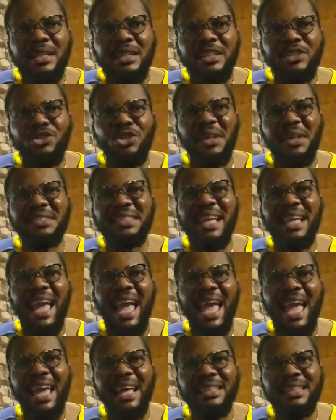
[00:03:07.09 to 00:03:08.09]
it doesn't
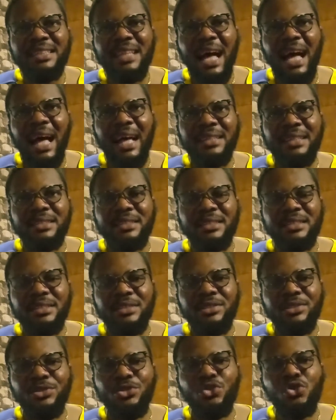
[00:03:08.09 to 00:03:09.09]
end at
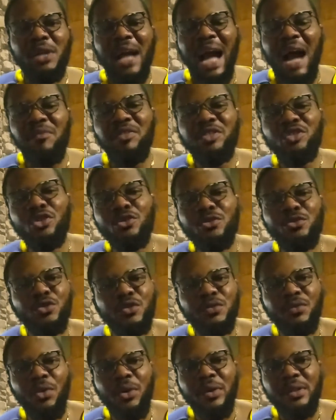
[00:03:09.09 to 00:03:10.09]
you having a
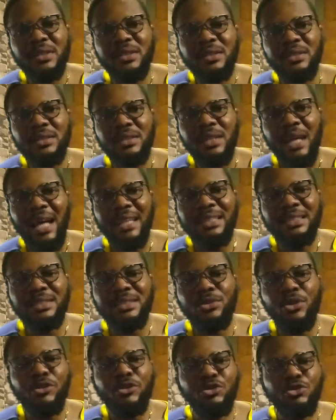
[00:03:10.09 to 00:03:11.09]
good voice and
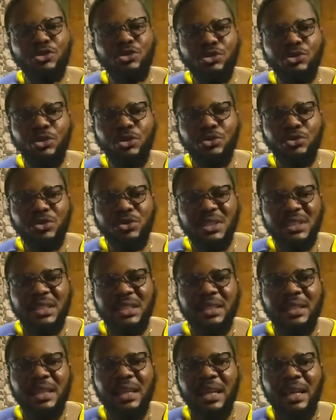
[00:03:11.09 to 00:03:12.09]
going to the studio to
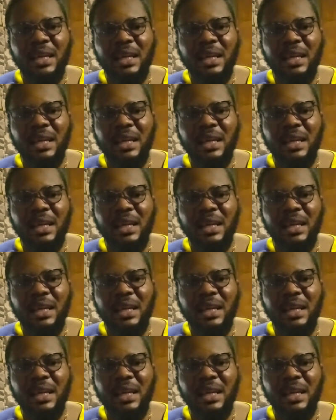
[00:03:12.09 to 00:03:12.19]
sing.